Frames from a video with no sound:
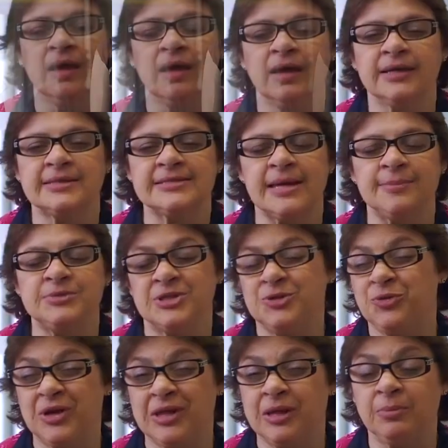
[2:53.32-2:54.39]
accepted
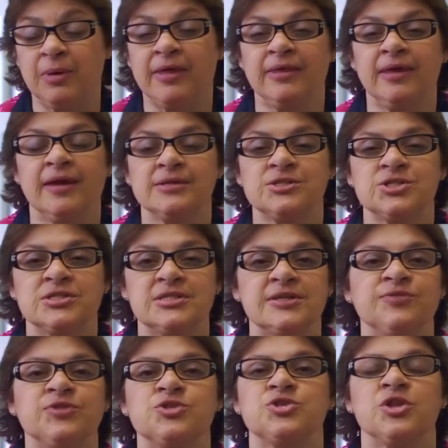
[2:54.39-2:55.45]
really by the agents
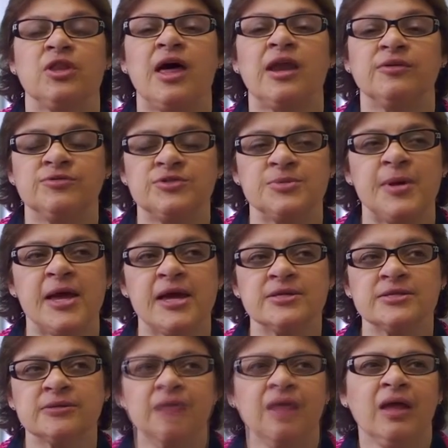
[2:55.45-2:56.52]
if there's a lot of demand.